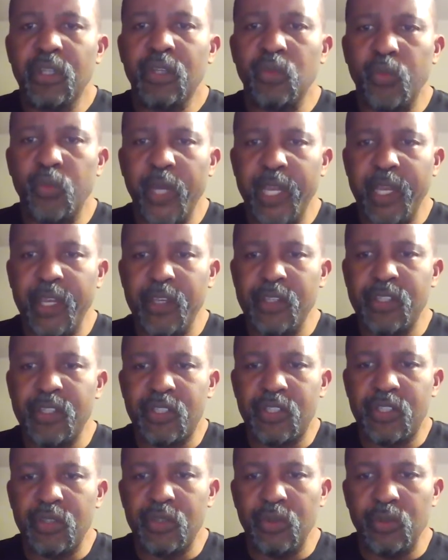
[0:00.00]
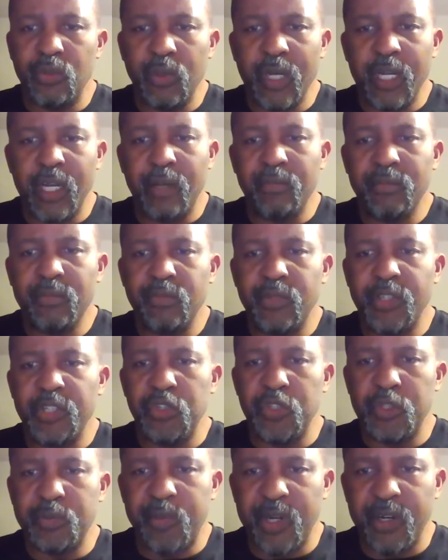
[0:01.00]
ways to
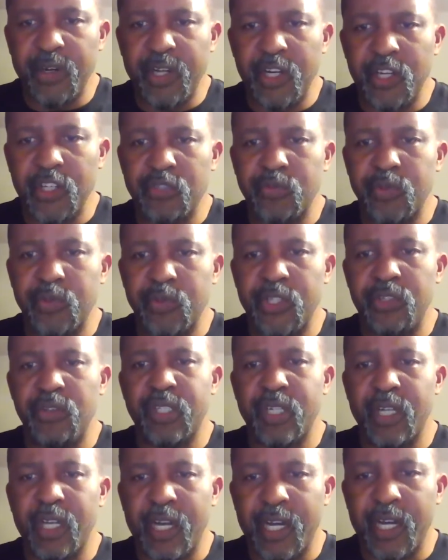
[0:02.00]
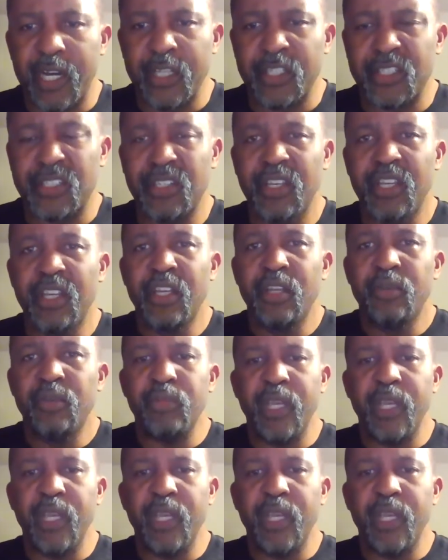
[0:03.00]
reduce barriers, reduce costs,